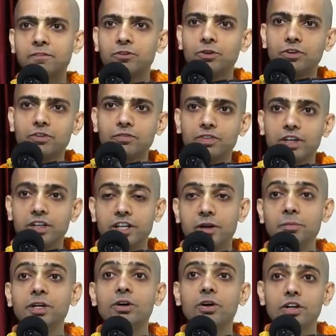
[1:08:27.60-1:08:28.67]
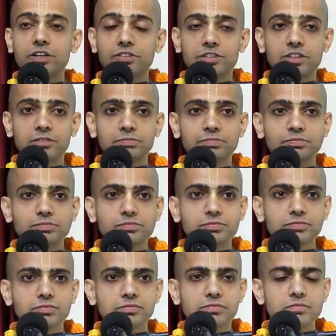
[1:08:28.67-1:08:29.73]
Sorry, demigod has come.
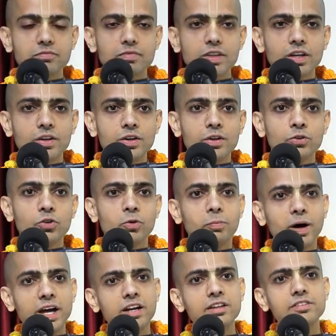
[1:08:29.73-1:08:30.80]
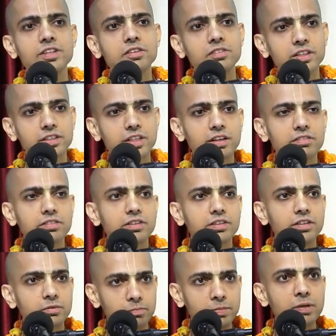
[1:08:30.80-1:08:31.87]
So by receiving
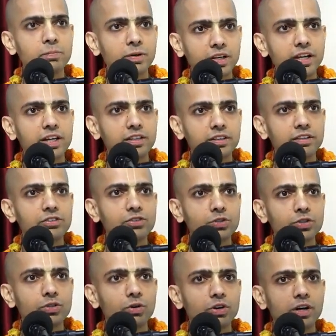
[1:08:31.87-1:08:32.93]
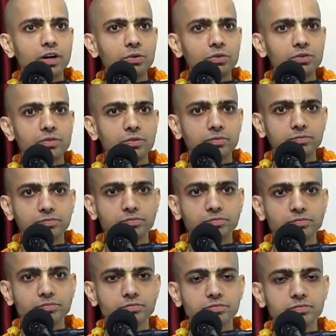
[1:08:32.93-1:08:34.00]
people like this to your house,
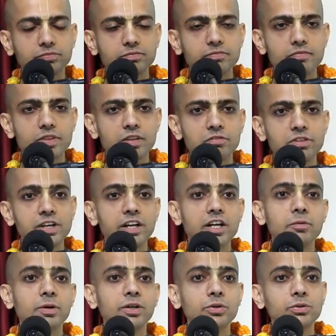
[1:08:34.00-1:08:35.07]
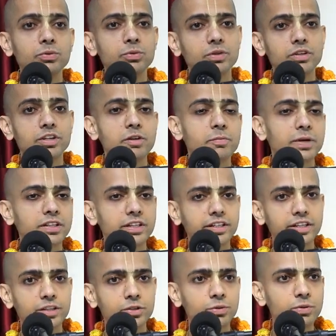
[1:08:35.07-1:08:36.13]
we are able to repay the
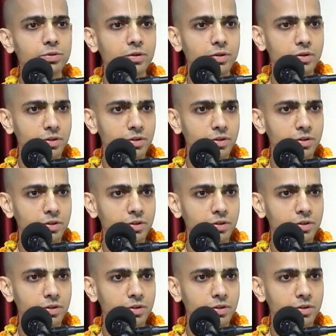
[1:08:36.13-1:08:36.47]
debt to